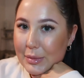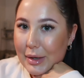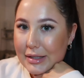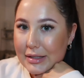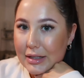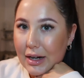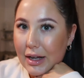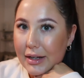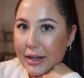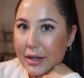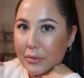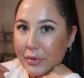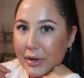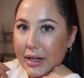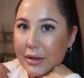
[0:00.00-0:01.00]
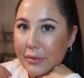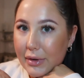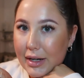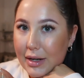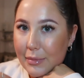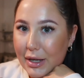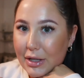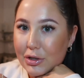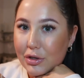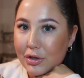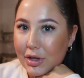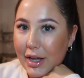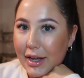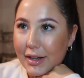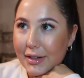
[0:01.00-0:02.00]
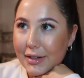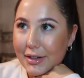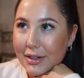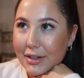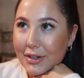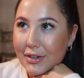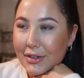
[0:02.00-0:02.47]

amazing, like it really really makes you think.